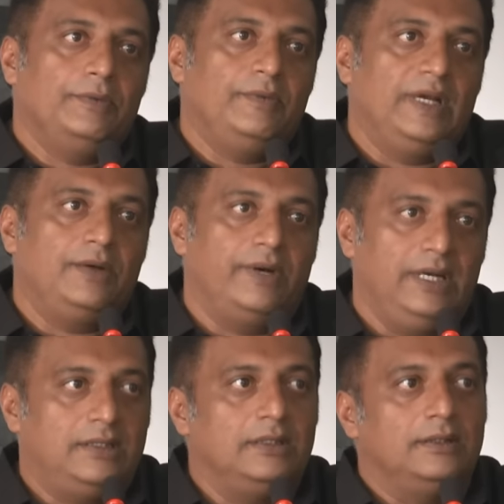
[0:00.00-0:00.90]
We had
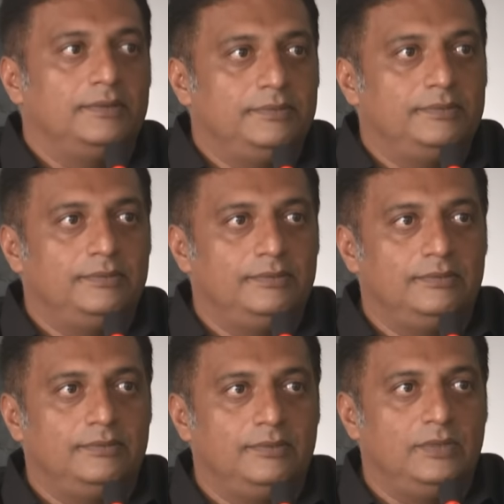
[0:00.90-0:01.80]
great uh,
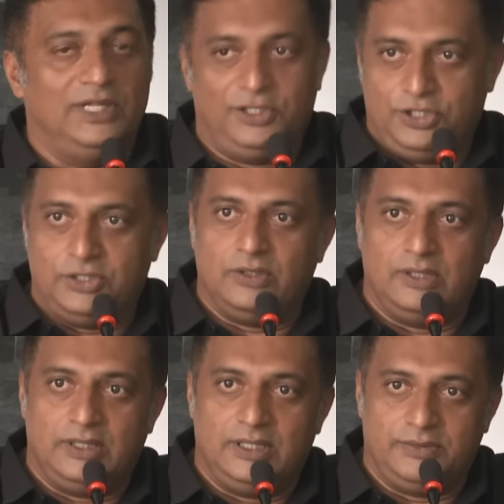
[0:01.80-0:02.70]
literature
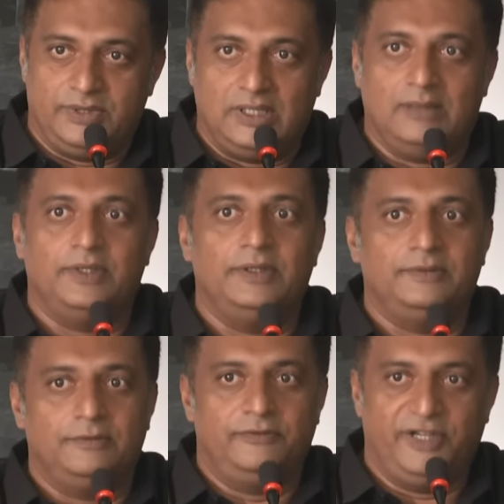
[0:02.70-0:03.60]
on Ashwatthaman,
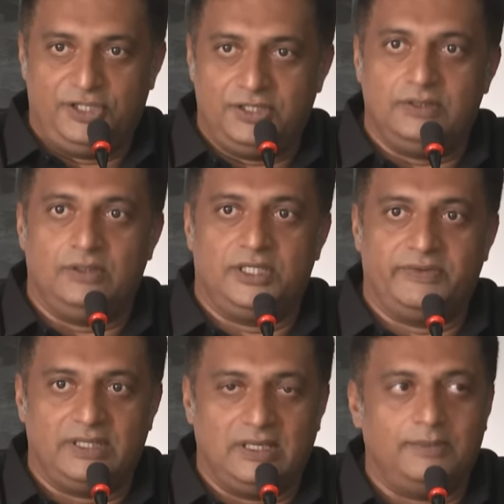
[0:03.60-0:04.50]
fiction on
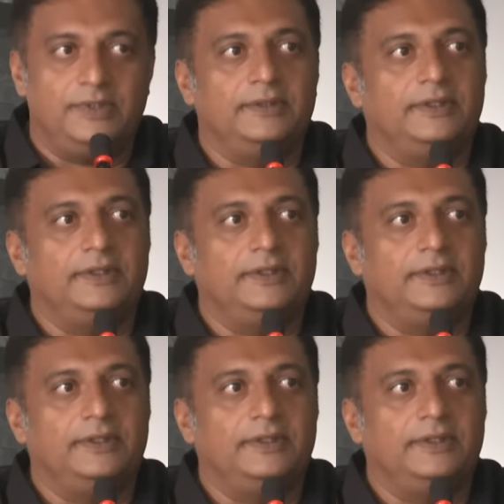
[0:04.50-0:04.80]
Ashwatthaman,